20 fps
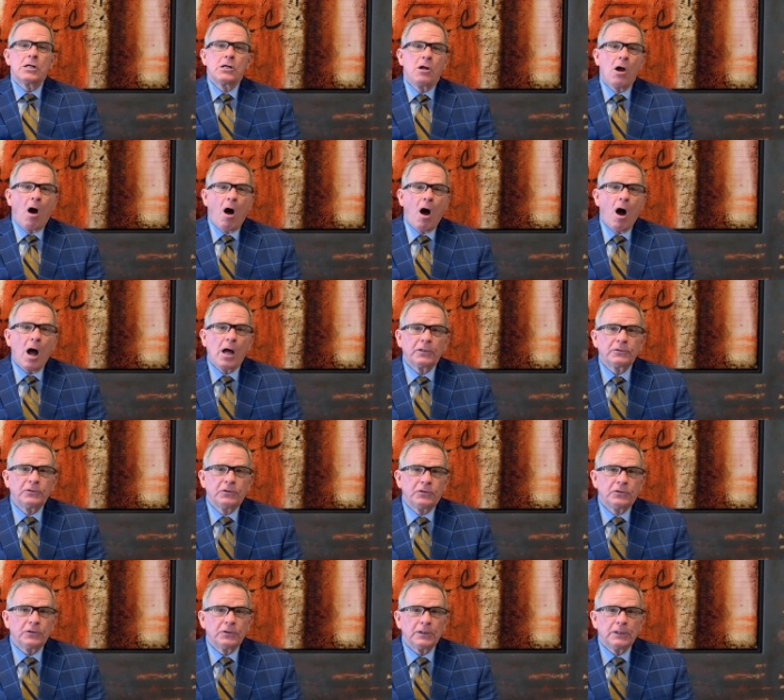
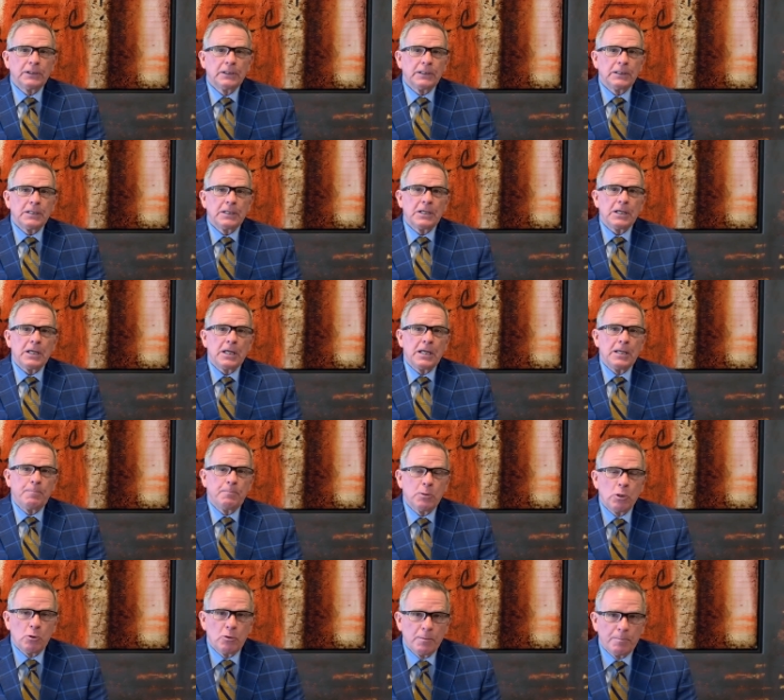God's
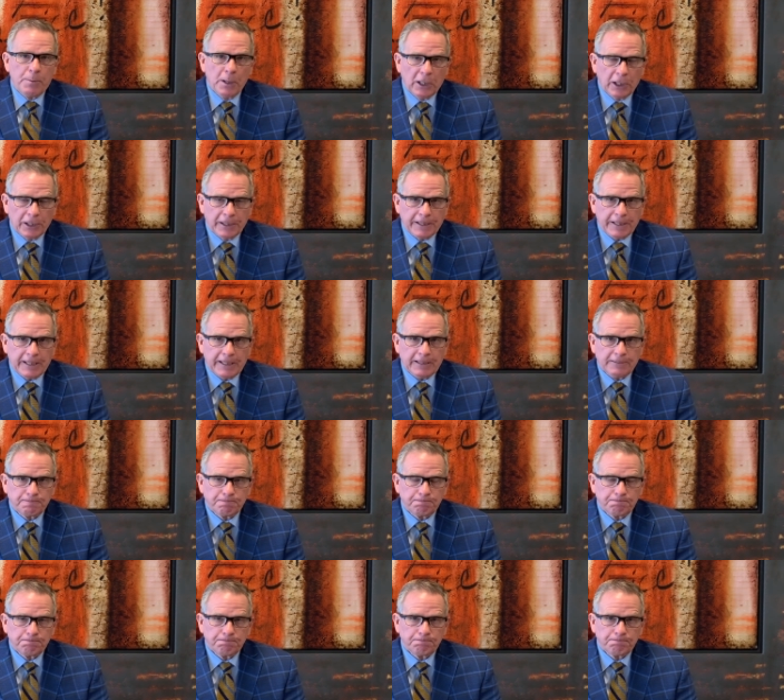immutability.
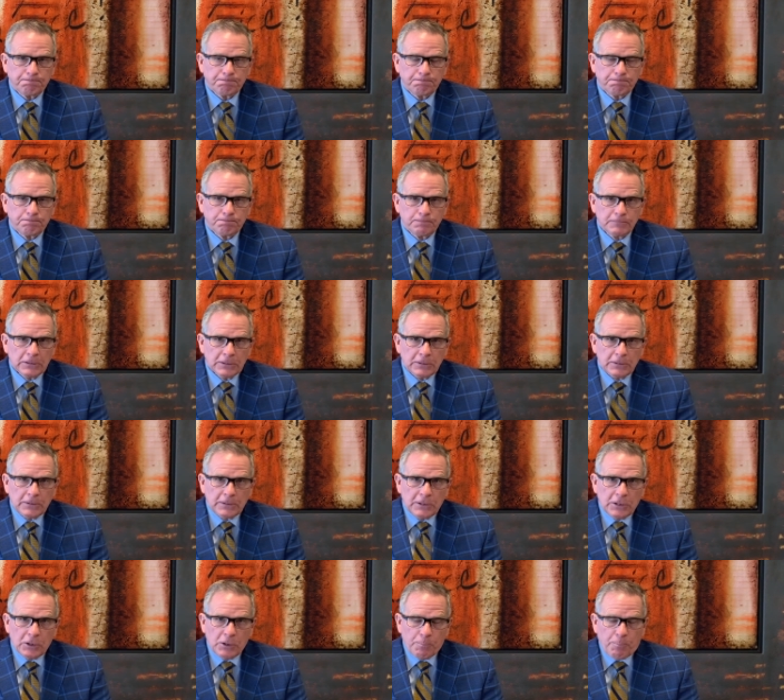
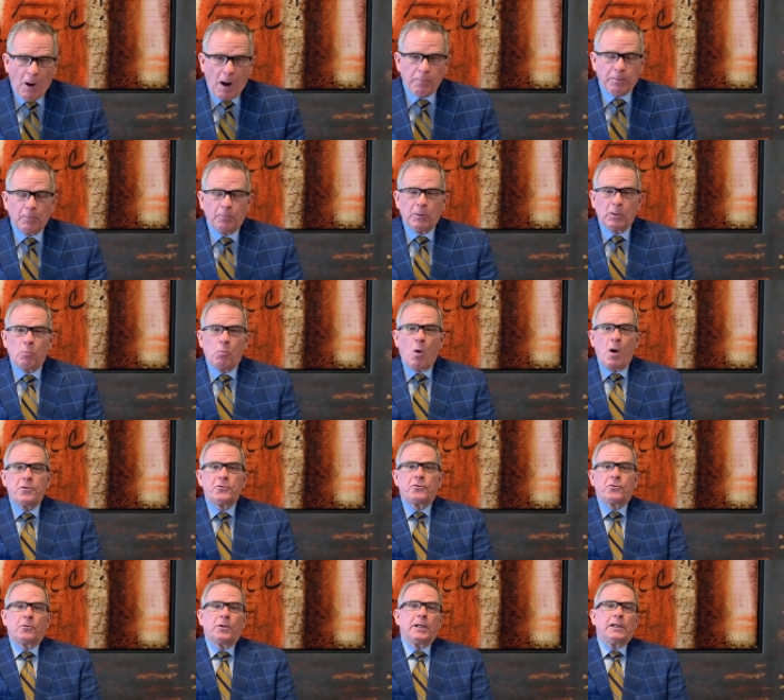You're probably
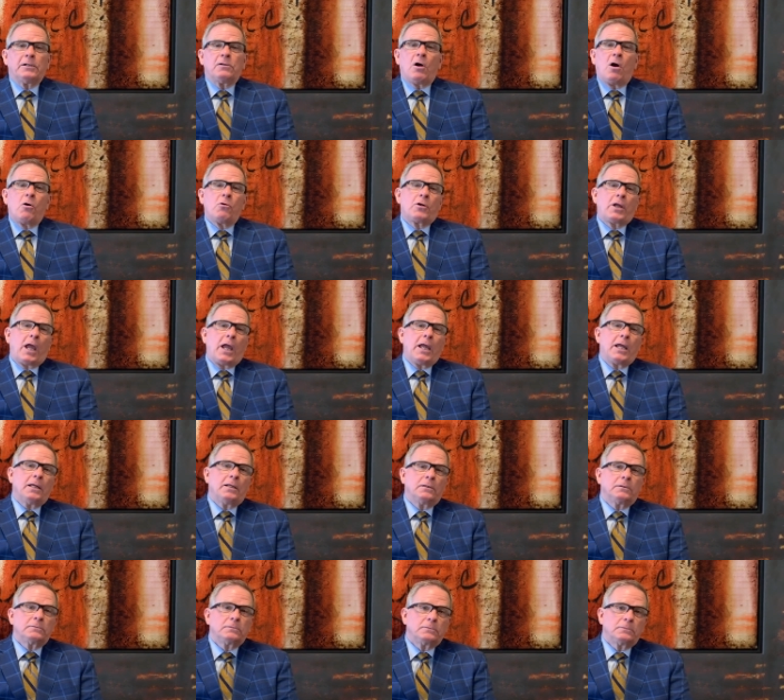wondering,
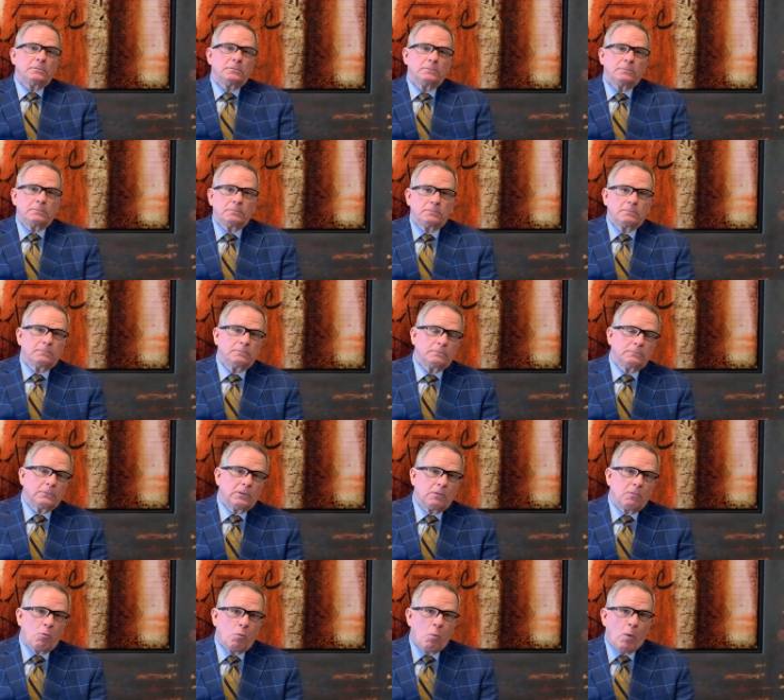okay,
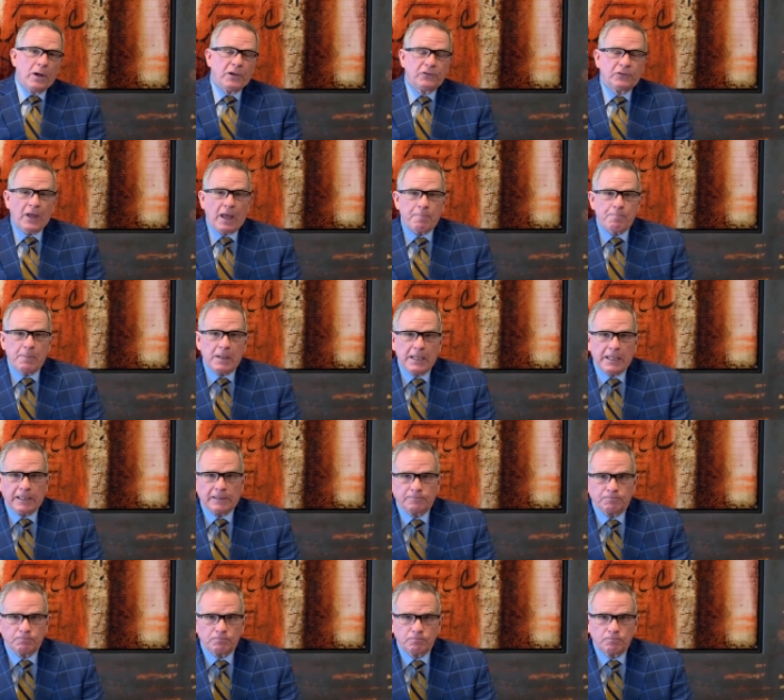what does that
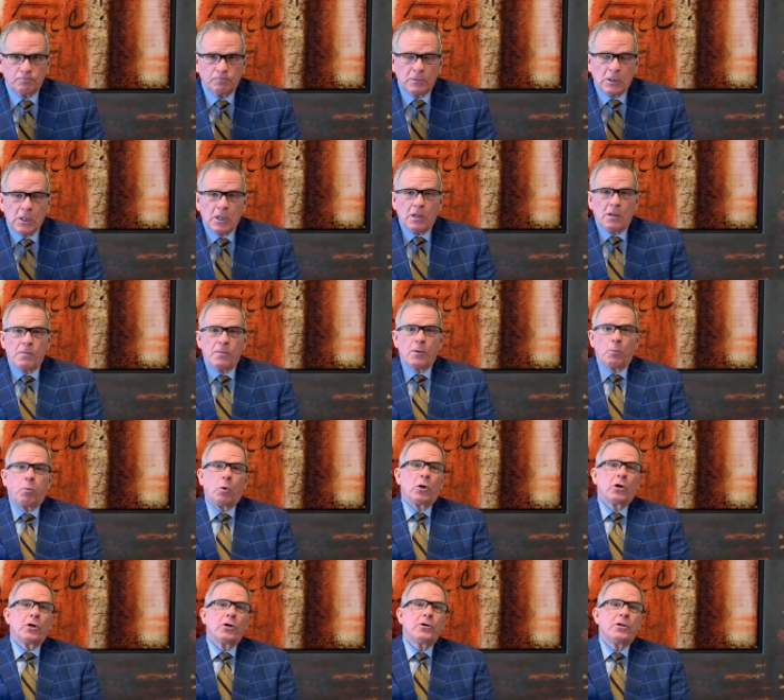mean? The
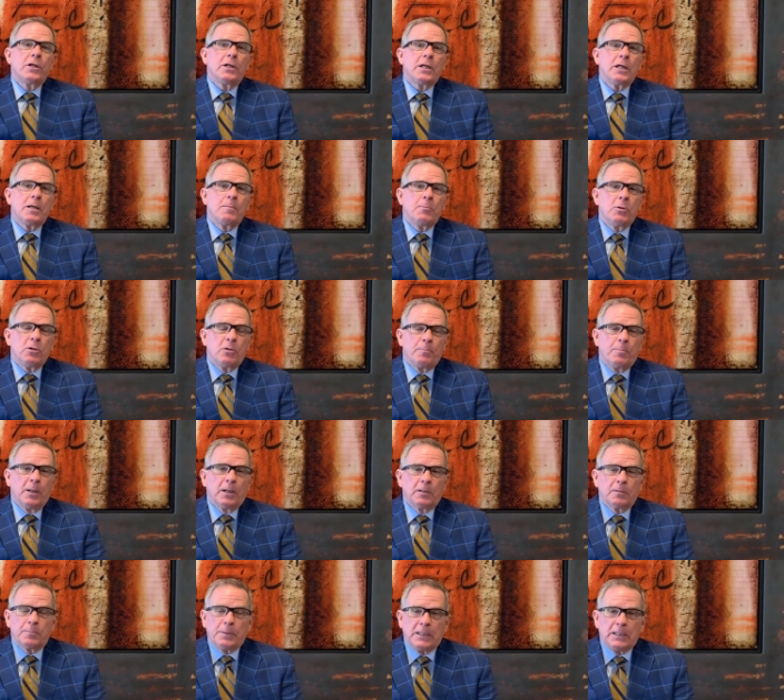word
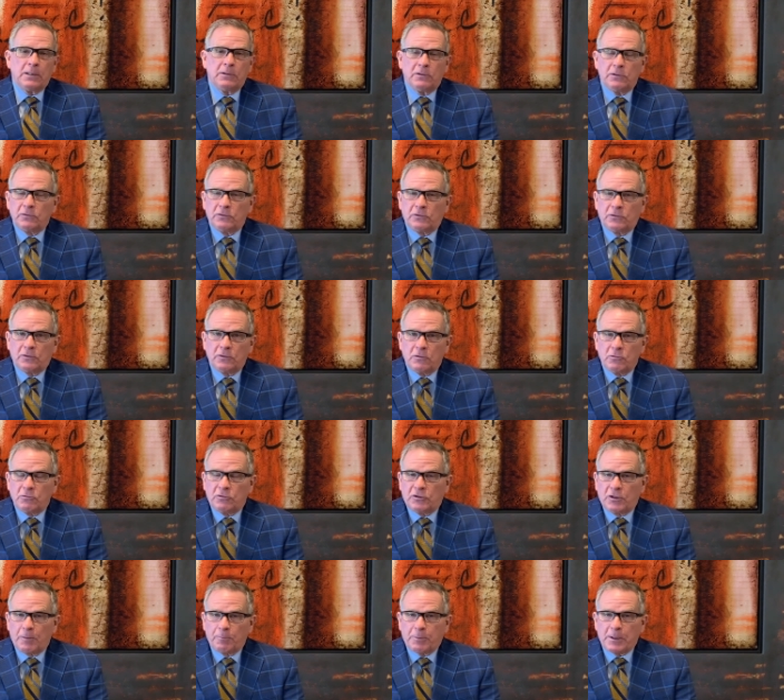immutability
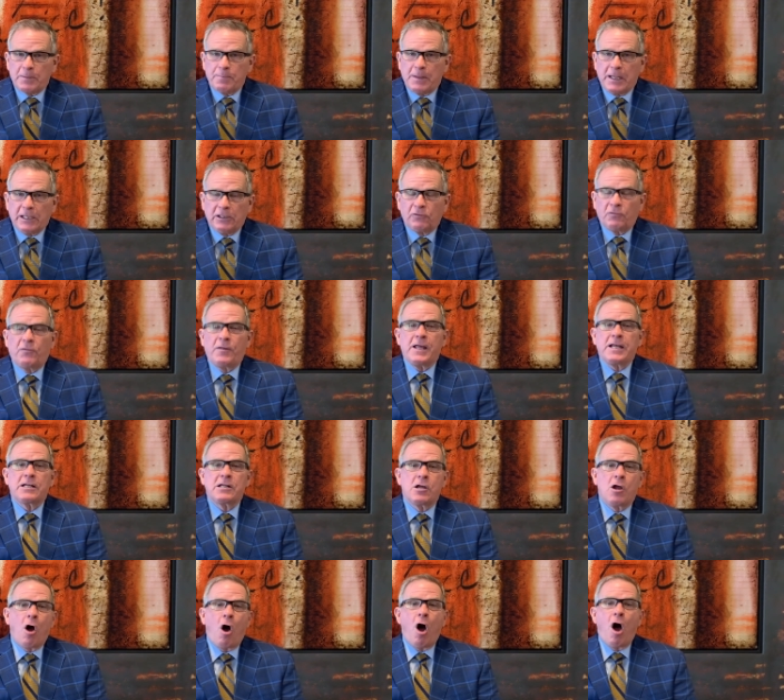simply means
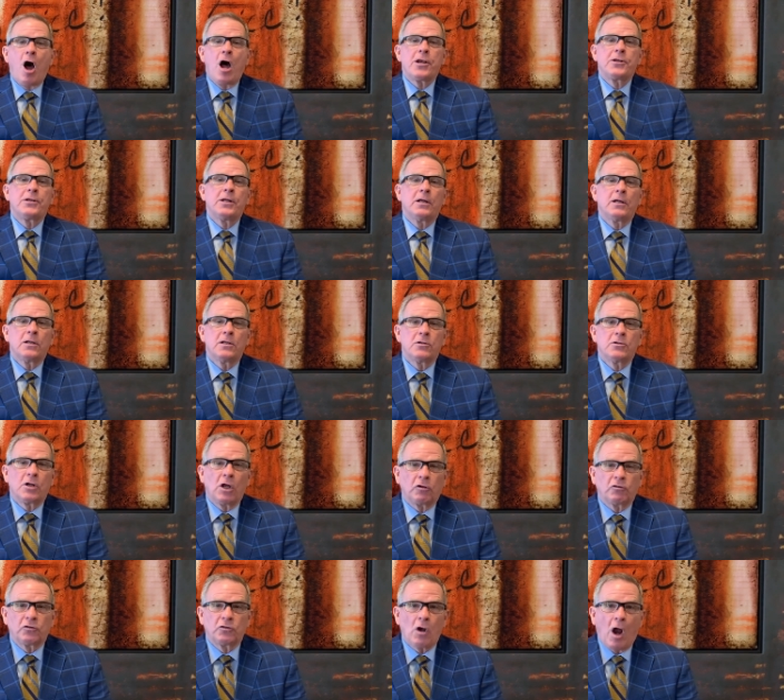that God
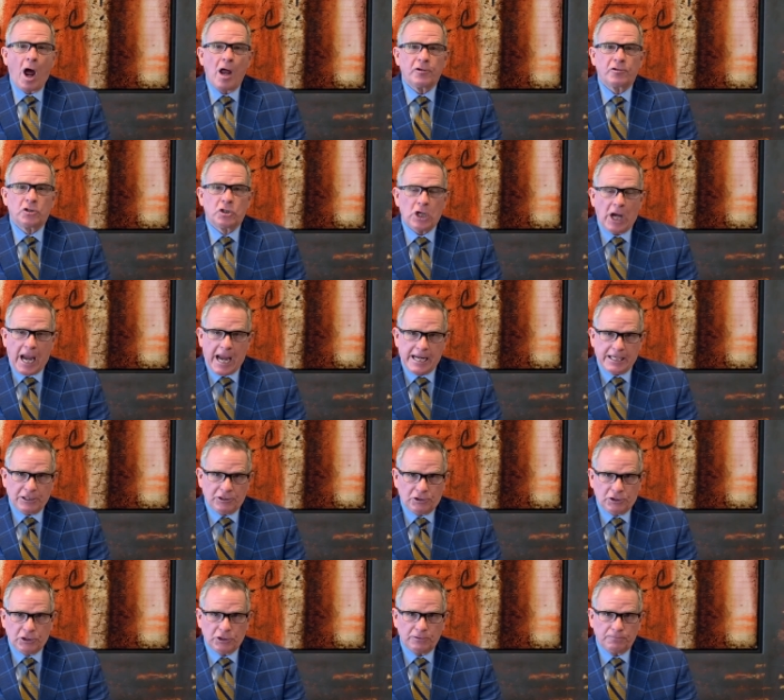does not
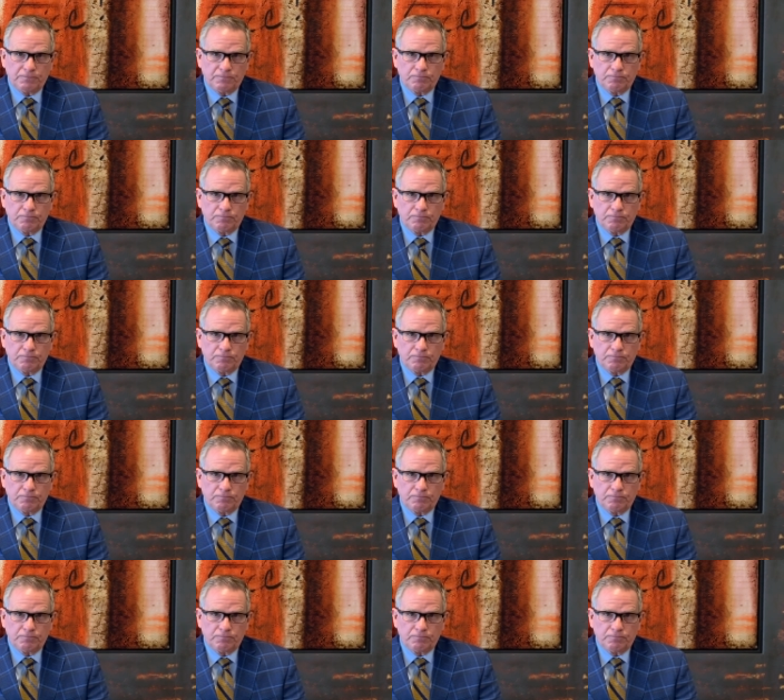change.